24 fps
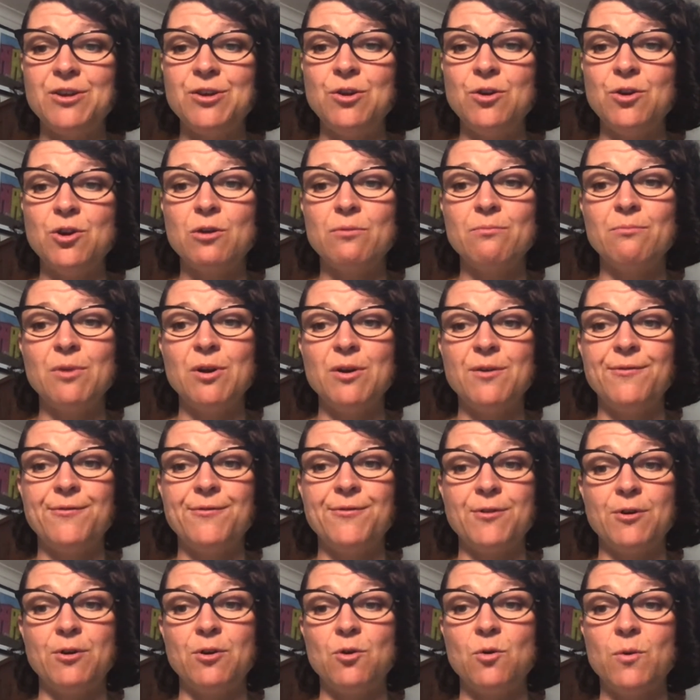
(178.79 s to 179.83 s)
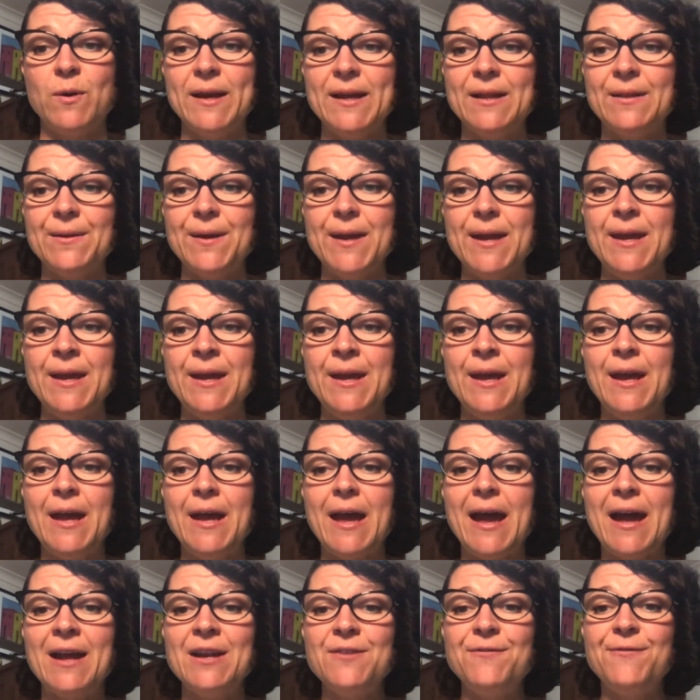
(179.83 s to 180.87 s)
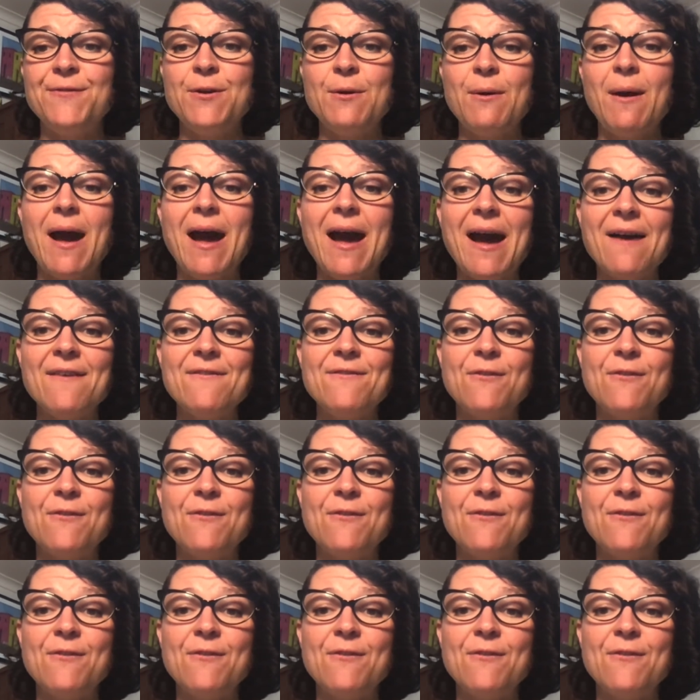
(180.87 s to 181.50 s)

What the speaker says: you can move through quickly. And if you have